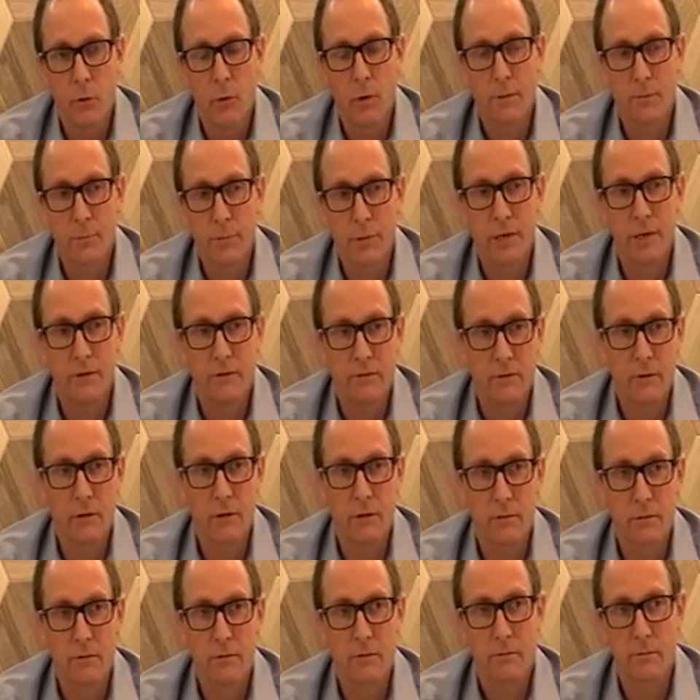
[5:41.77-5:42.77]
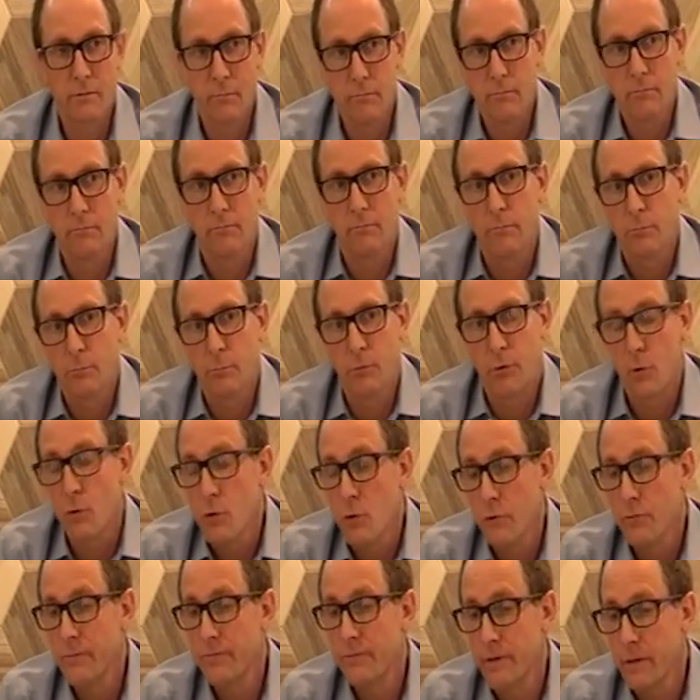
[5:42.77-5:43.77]
one piece that's
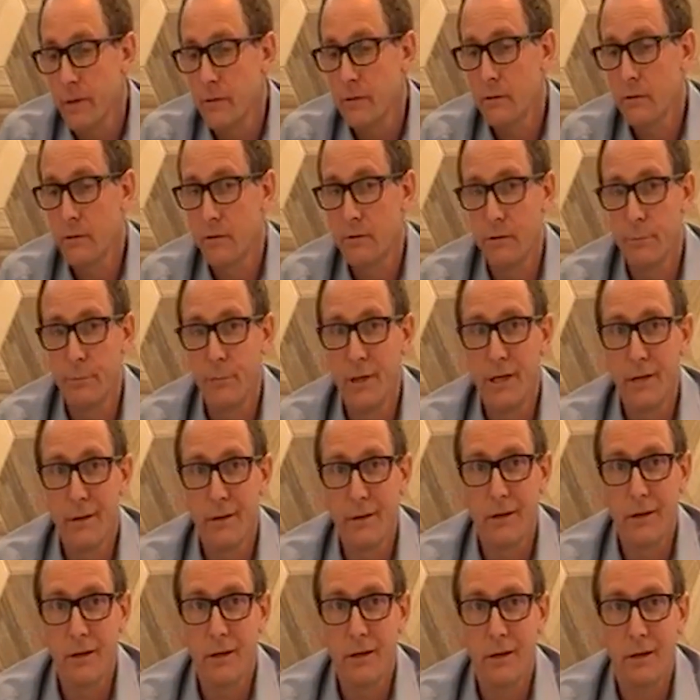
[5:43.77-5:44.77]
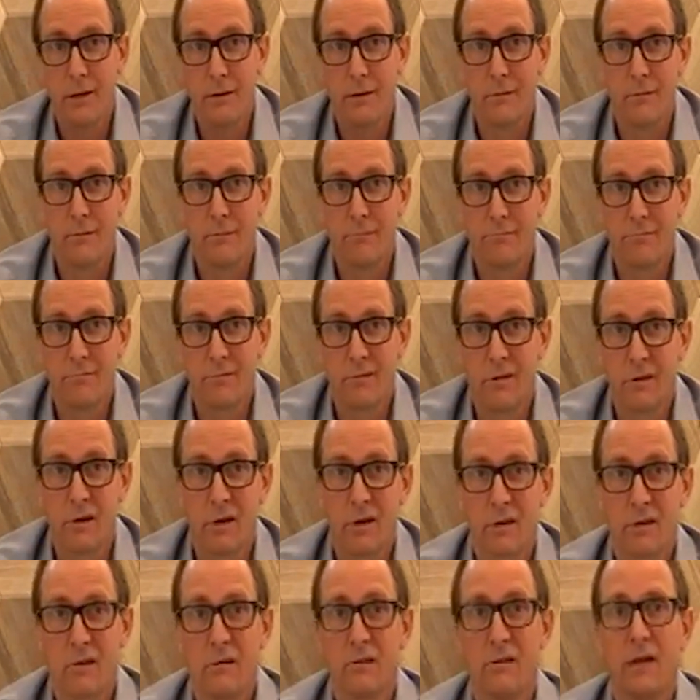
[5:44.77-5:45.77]
proven to be the
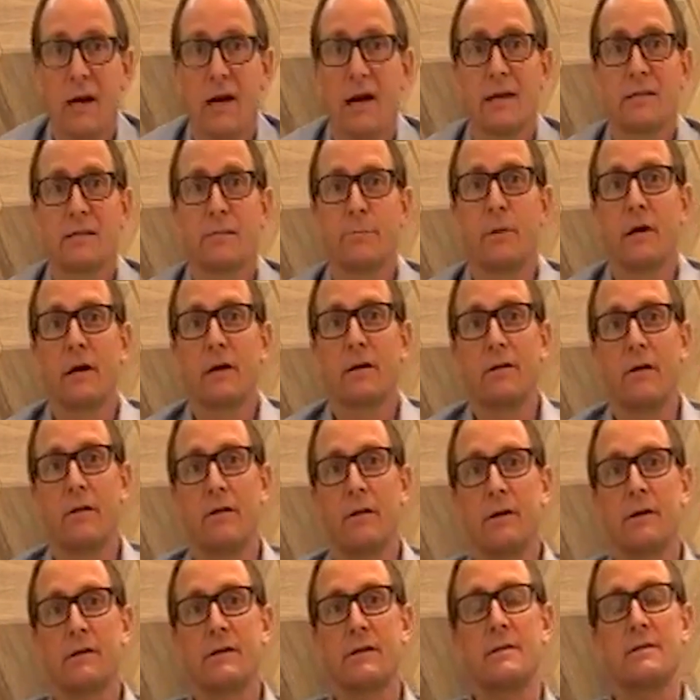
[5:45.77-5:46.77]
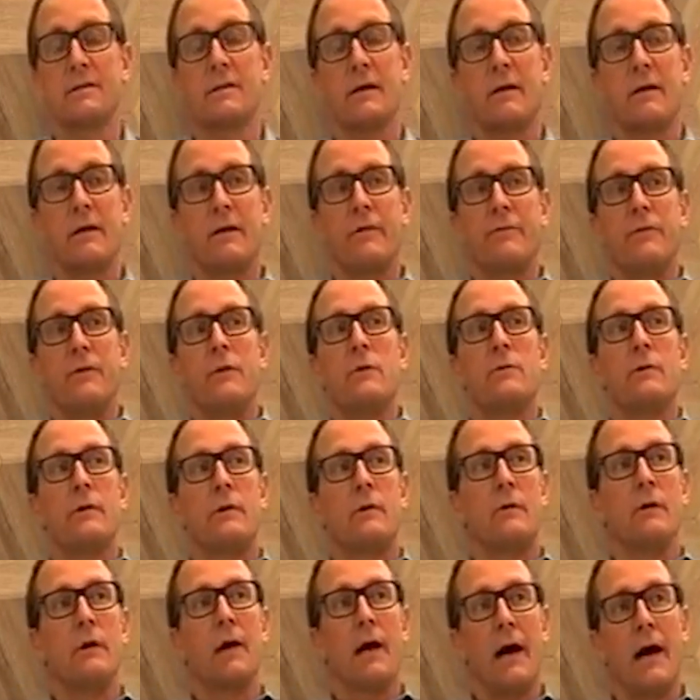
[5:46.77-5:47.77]
critical aspect of this is that if you
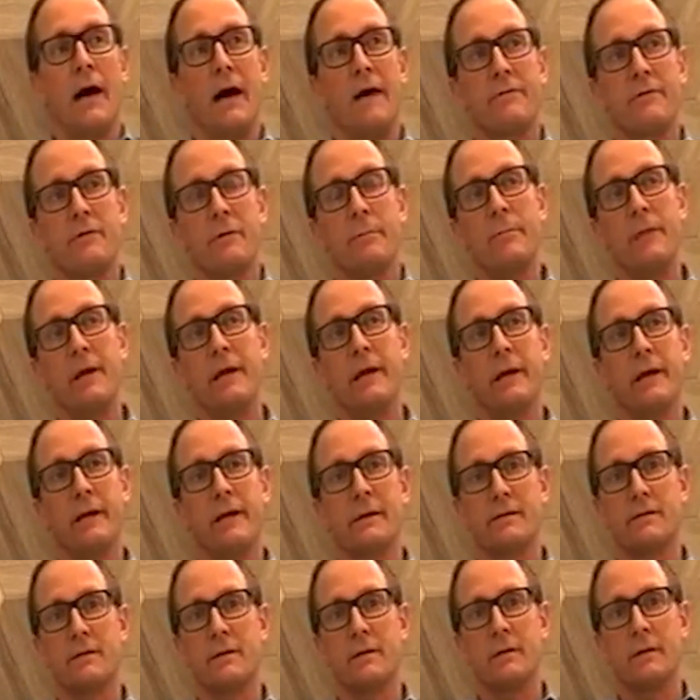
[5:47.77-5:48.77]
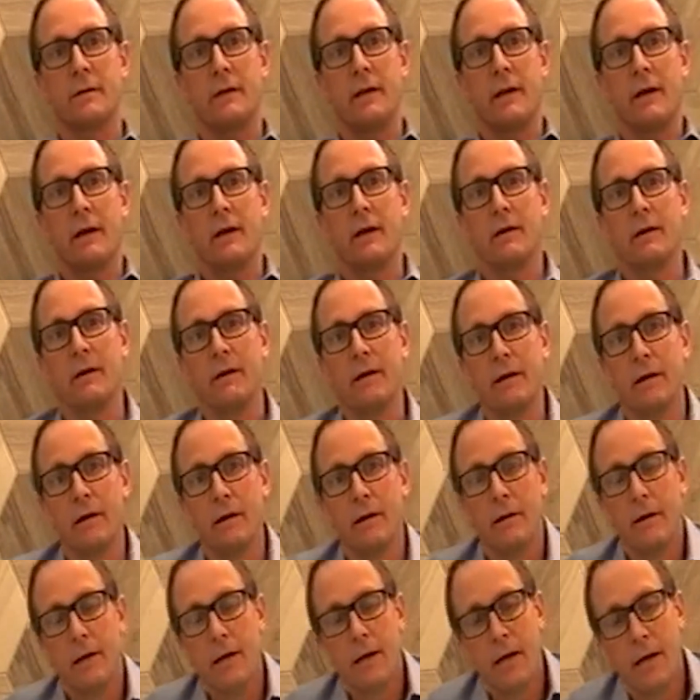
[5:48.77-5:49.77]
have to be in a certain area
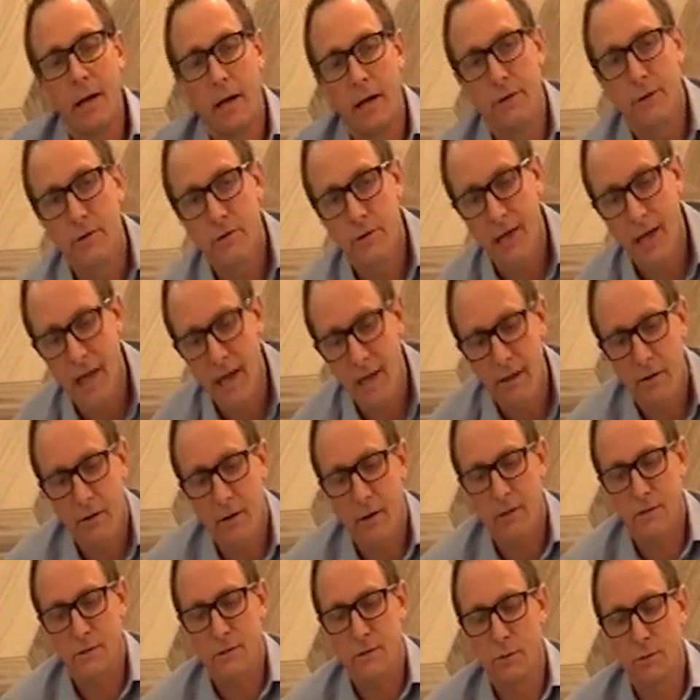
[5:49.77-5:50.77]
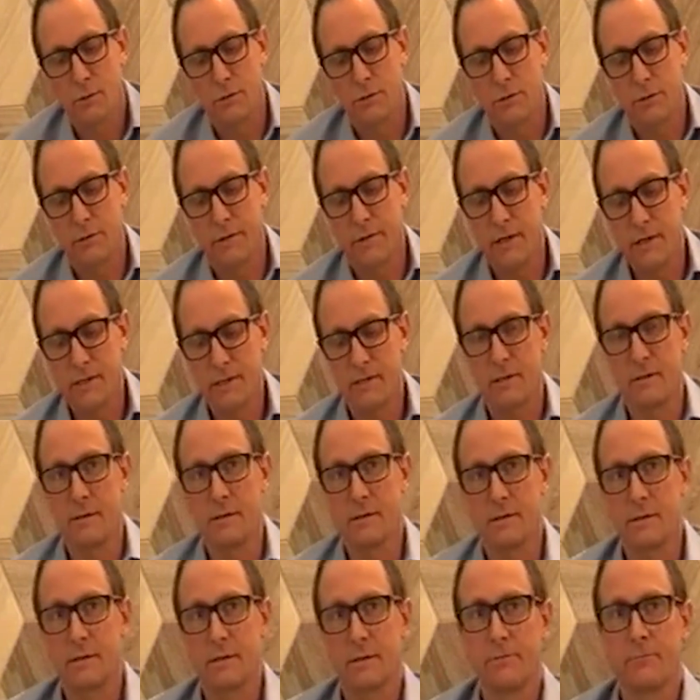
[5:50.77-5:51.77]
and you cannot social
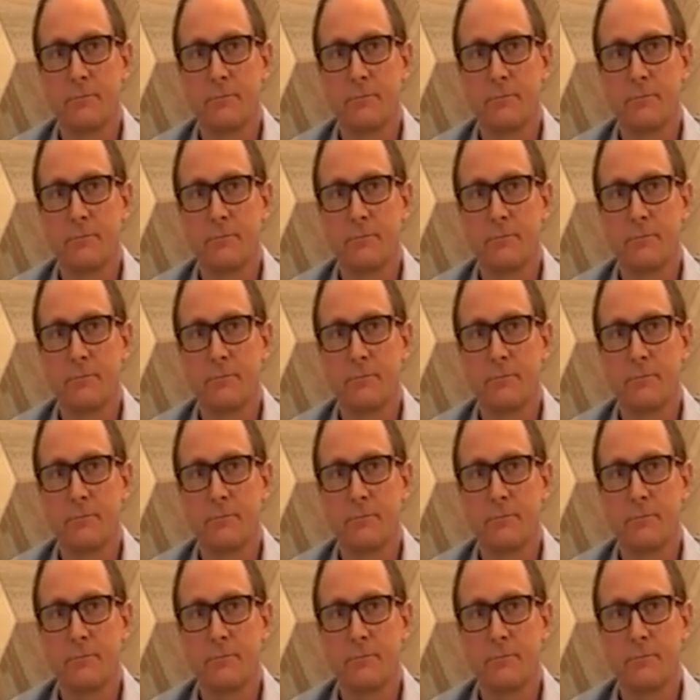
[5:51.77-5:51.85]
distance,